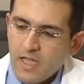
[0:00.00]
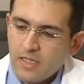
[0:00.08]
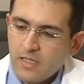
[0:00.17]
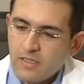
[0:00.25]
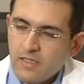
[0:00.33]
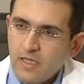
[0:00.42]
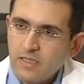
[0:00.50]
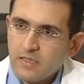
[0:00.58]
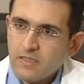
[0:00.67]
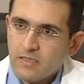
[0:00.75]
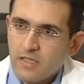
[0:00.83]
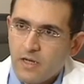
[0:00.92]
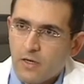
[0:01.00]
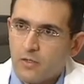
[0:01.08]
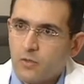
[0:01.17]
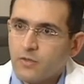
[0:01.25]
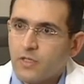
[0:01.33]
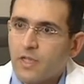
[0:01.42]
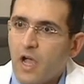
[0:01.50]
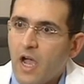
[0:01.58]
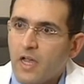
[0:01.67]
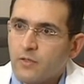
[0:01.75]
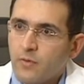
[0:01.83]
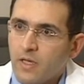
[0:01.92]
the discs that are usually
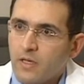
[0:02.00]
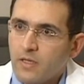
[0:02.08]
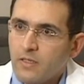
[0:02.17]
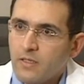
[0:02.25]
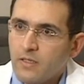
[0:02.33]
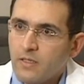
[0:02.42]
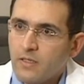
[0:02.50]
hydrated,